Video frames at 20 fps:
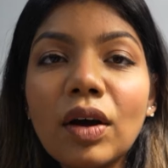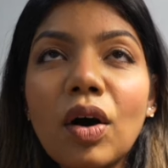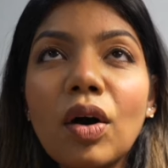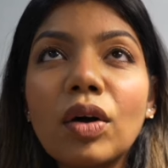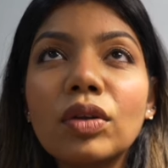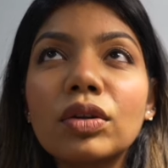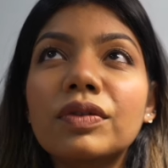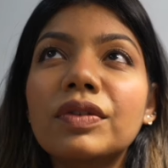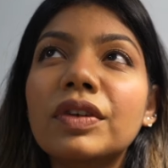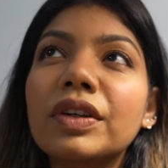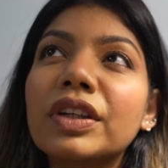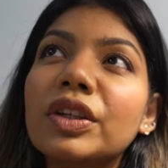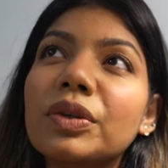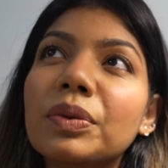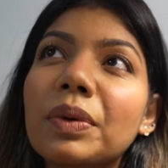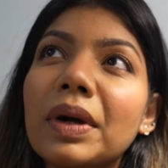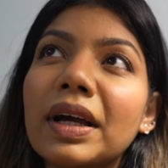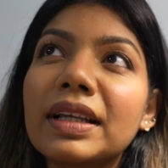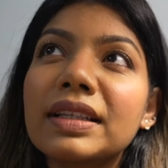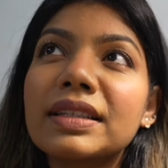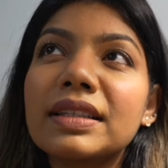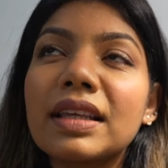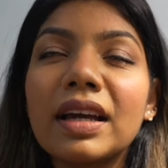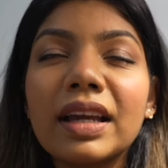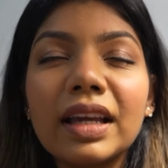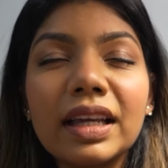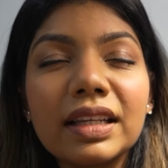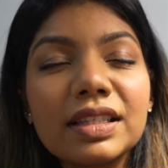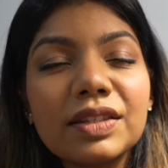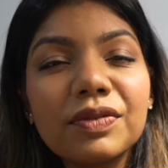all over U S.
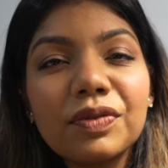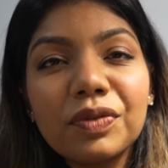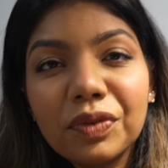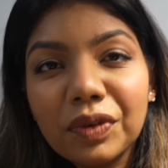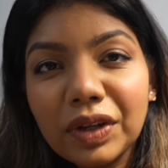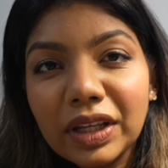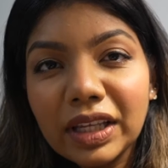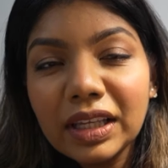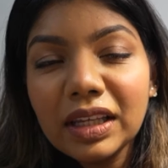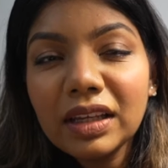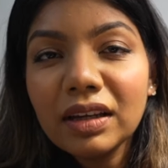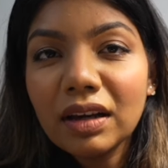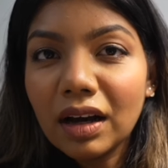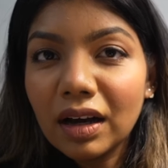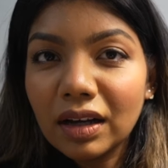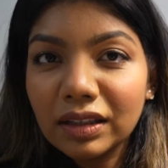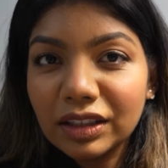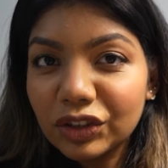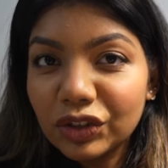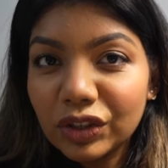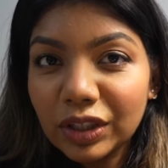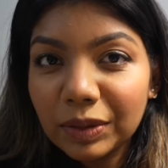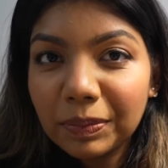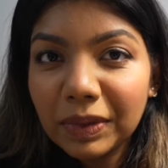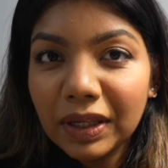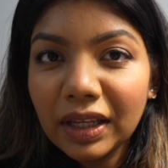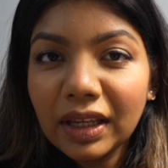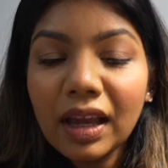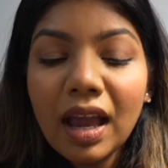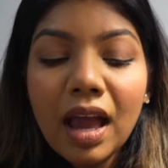It's free, uh, the
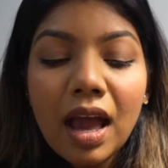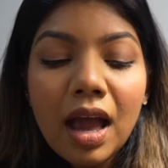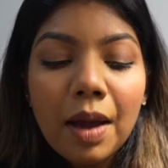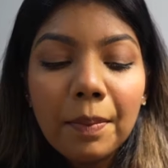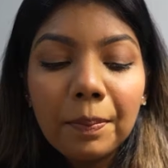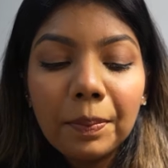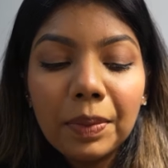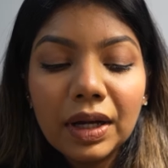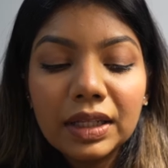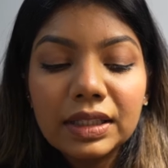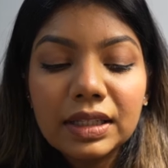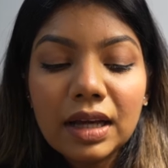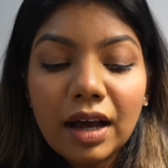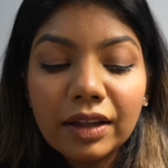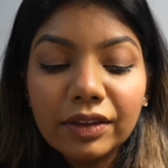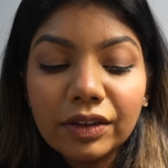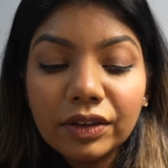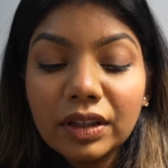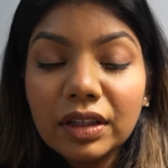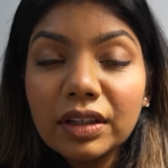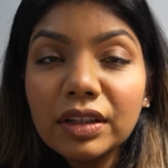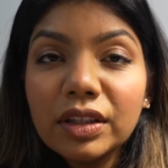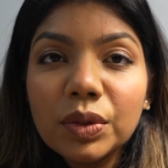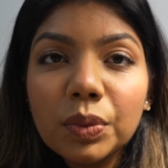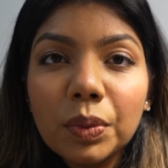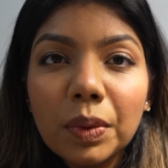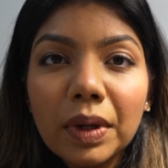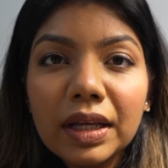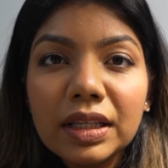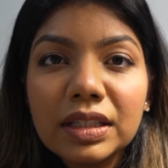shipping, but other than
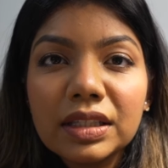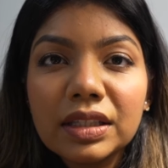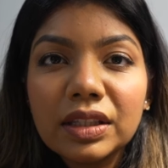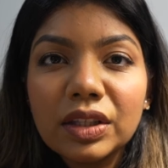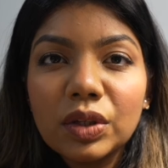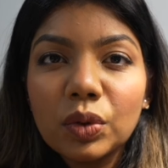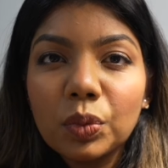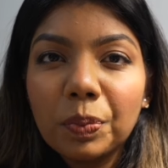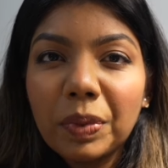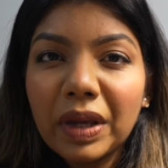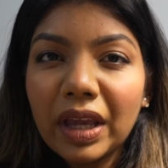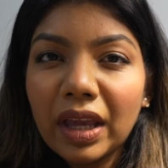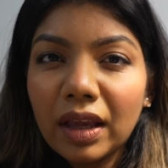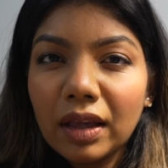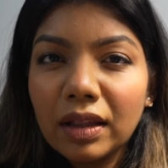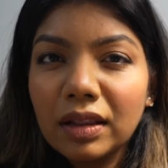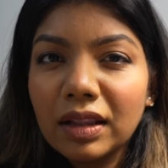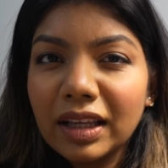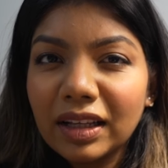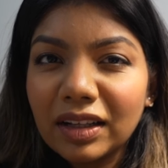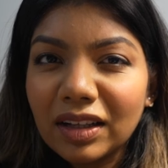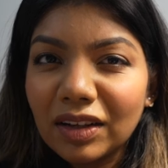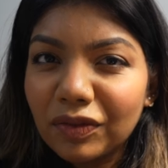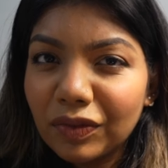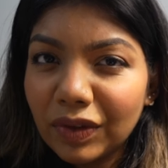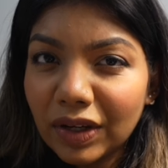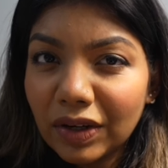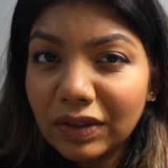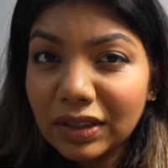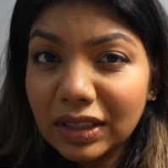U S, you pay like a
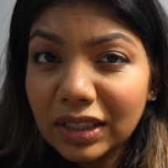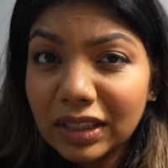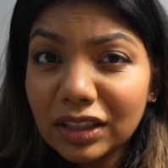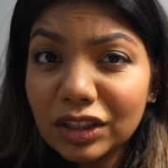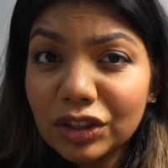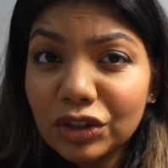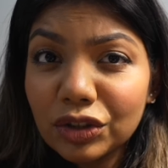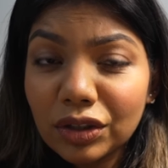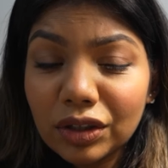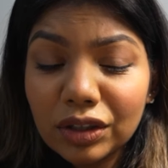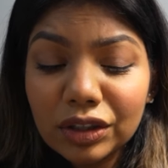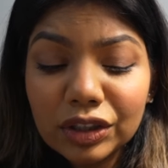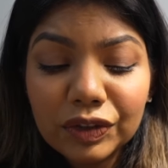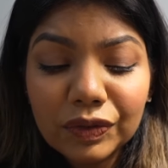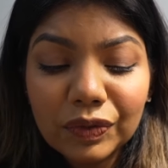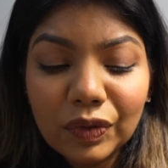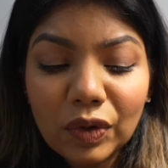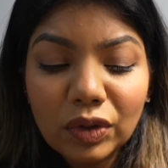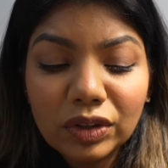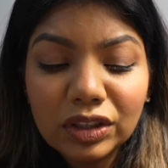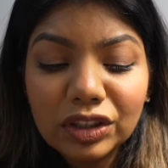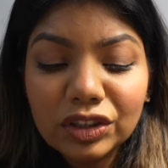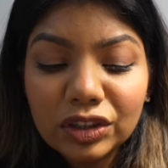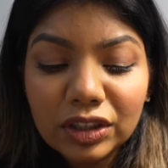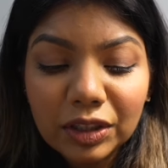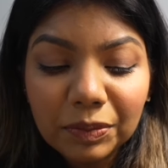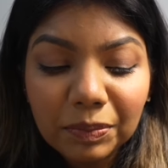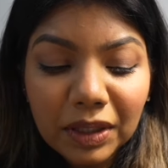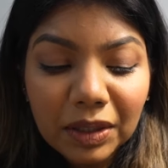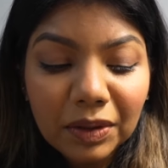very little charge for the
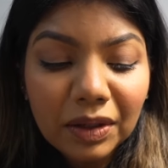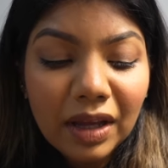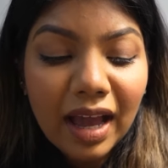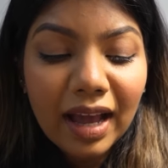shipping,